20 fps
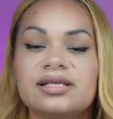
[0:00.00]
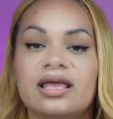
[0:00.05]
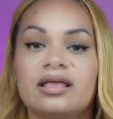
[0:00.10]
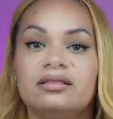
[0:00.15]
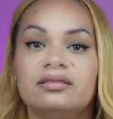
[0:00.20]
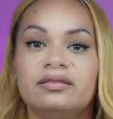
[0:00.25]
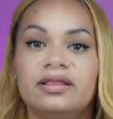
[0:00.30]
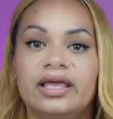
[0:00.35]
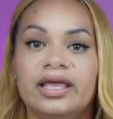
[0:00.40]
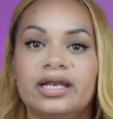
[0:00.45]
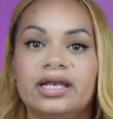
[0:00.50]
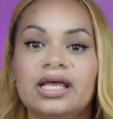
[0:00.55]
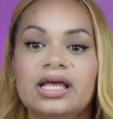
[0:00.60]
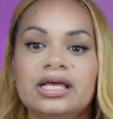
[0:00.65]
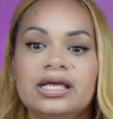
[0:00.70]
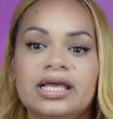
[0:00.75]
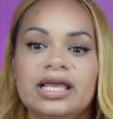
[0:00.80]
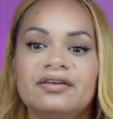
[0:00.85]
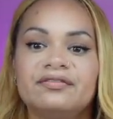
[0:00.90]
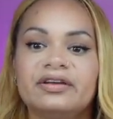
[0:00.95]
and then
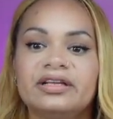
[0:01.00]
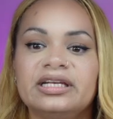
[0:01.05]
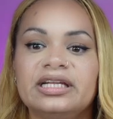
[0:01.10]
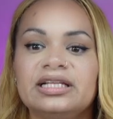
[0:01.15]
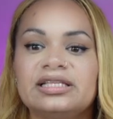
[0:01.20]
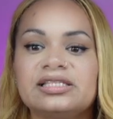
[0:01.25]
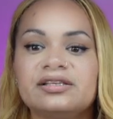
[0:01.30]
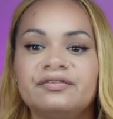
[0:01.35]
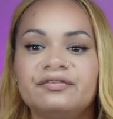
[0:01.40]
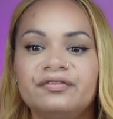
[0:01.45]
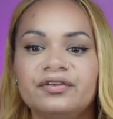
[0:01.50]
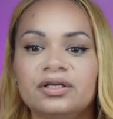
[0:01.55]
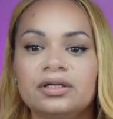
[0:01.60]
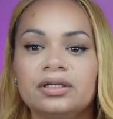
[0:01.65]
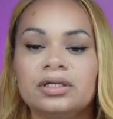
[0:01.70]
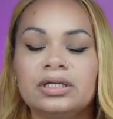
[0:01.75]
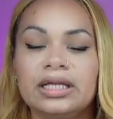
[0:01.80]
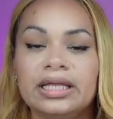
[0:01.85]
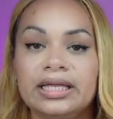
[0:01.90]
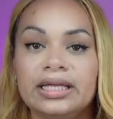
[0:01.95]
if I need to
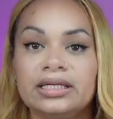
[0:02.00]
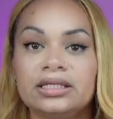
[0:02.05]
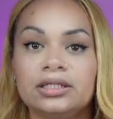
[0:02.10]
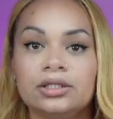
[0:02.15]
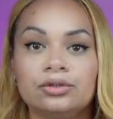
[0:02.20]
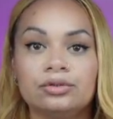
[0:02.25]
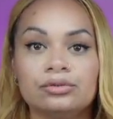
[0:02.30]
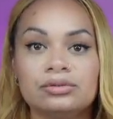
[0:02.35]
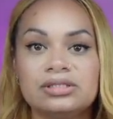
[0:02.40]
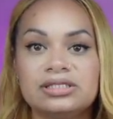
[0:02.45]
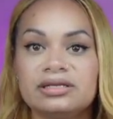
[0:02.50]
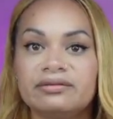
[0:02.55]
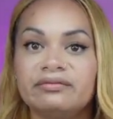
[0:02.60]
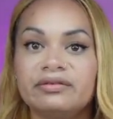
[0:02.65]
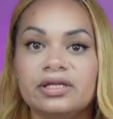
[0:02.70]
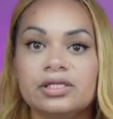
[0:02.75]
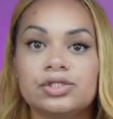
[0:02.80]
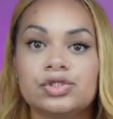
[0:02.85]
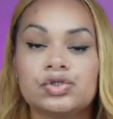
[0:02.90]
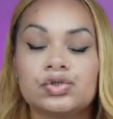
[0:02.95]
fill in little
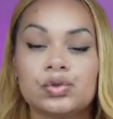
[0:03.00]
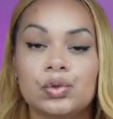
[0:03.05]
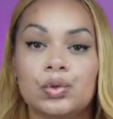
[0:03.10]
divots,